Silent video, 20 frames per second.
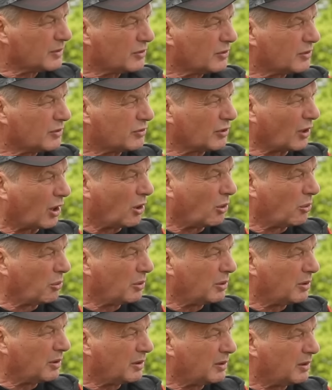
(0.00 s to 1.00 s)
So
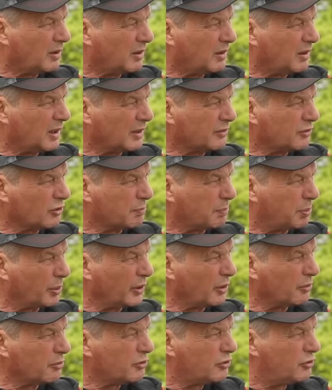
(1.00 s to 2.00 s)
I just put it
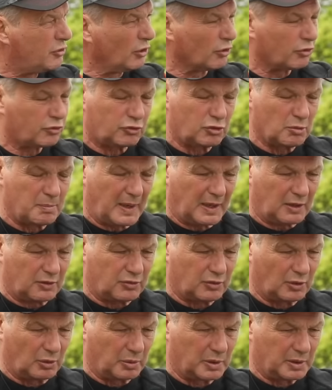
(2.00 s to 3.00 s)
on just to make
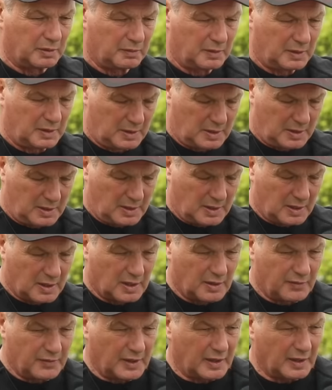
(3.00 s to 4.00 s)
sure.
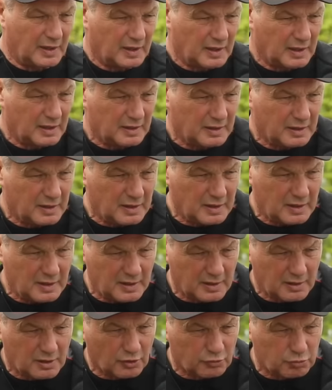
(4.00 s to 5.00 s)
And then,
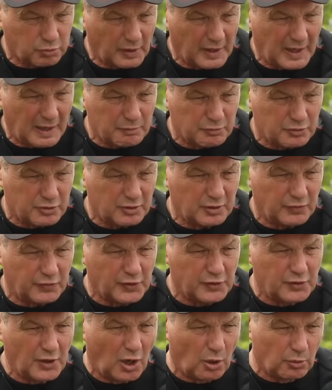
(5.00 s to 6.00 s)
because what happens is if you
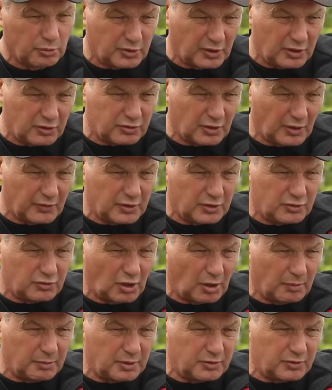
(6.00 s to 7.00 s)
don't and it's on the
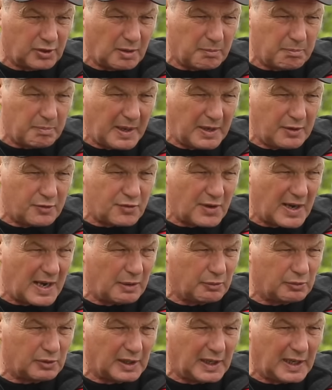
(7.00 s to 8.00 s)
top, your tip bends
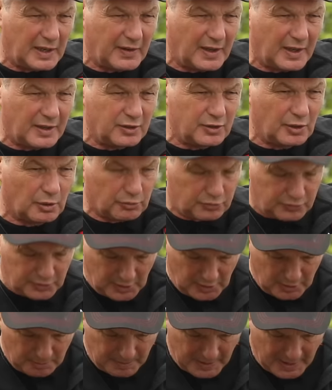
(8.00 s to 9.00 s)
round like that and you don't see
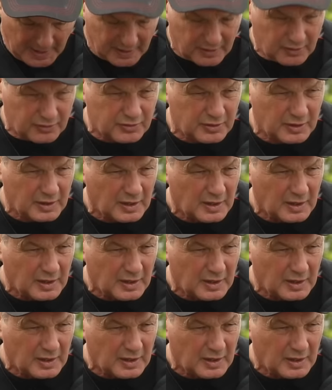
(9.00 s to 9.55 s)
the bites.